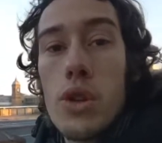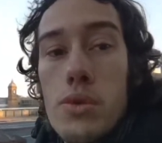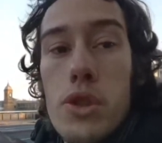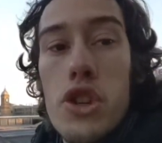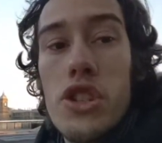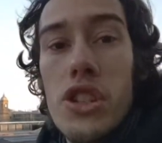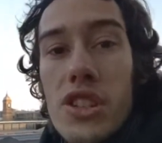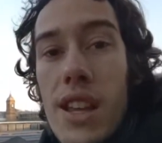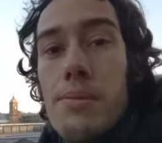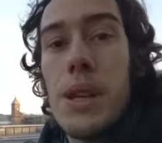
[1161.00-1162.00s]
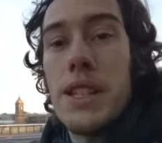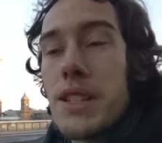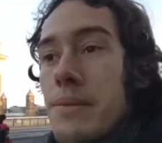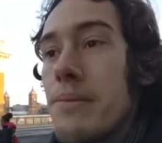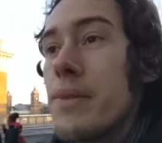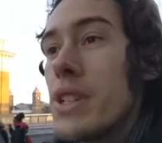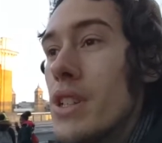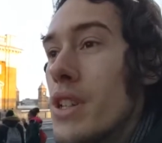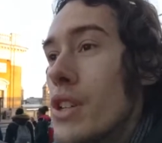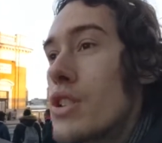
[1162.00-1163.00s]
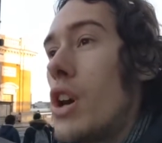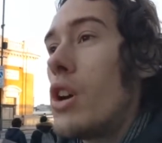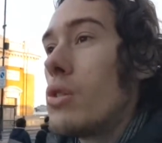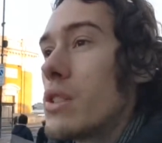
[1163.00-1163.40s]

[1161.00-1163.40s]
was just a set piece. So